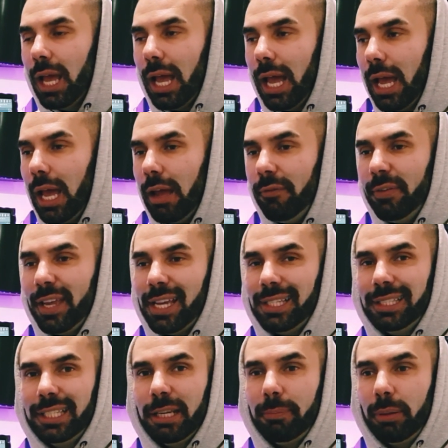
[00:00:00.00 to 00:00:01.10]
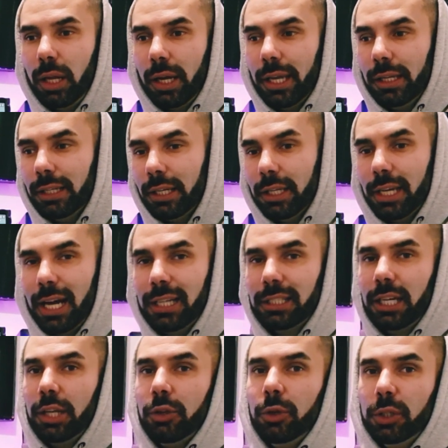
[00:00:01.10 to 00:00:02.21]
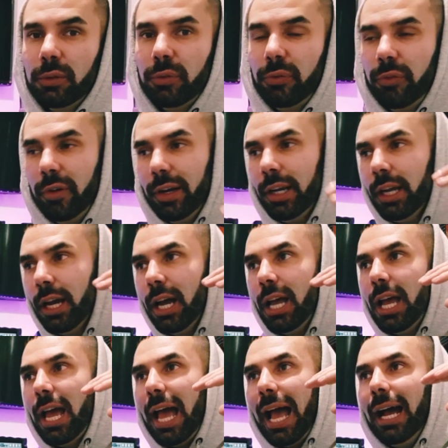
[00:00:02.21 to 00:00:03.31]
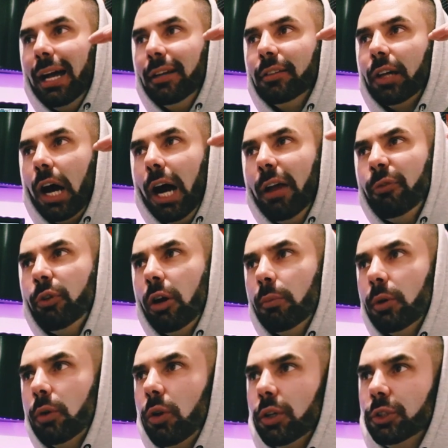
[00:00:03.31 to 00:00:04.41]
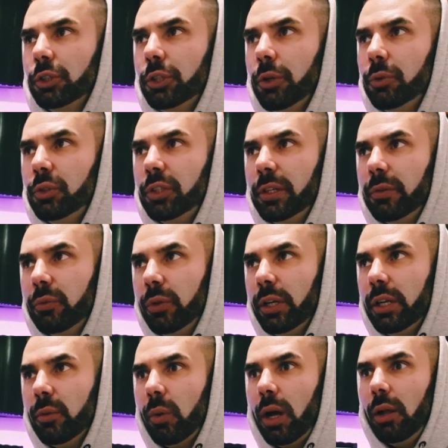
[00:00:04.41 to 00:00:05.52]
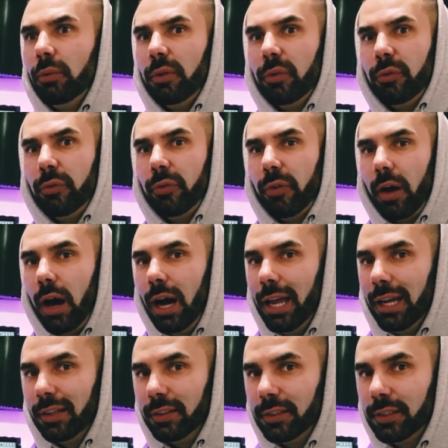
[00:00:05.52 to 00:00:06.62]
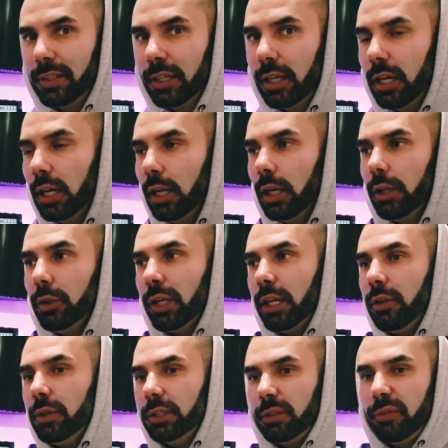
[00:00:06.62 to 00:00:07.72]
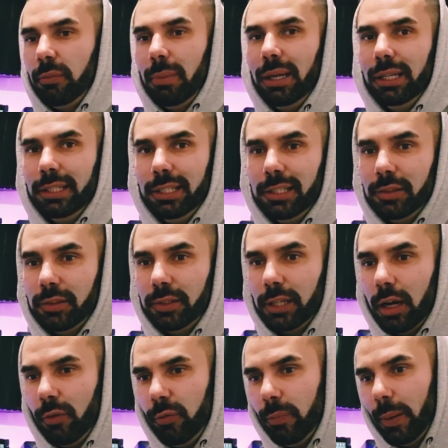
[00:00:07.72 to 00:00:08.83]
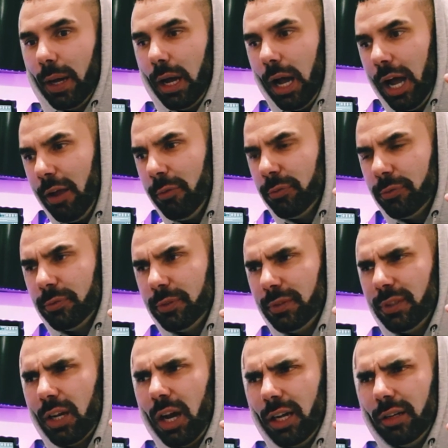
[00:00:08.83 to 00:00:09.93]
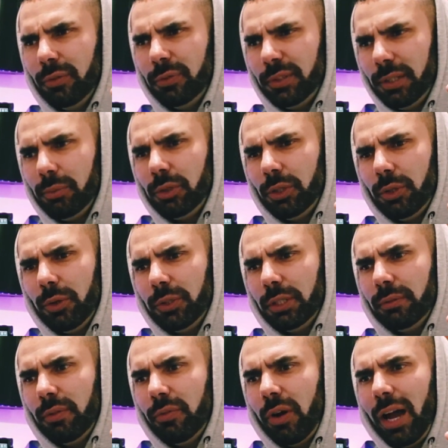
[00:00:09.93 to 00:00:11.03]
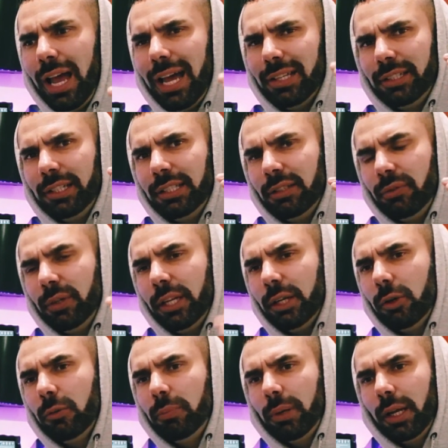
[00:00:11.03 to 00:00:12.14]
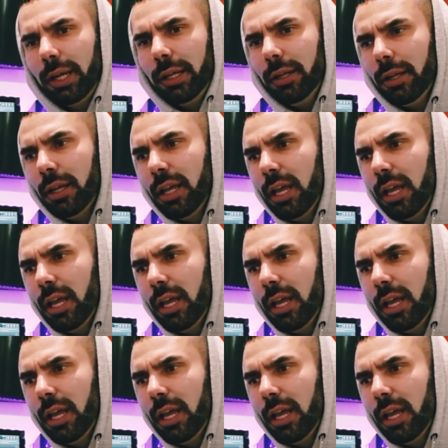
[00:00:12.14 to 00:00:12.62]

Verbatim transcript: a uh, VST plugin that you guys can use for free. And I've come across using it really well with hi-hats. You can use it for melodies and stuff, but I've kind of seemed to use it with hi-hats and it's a really cool plugin.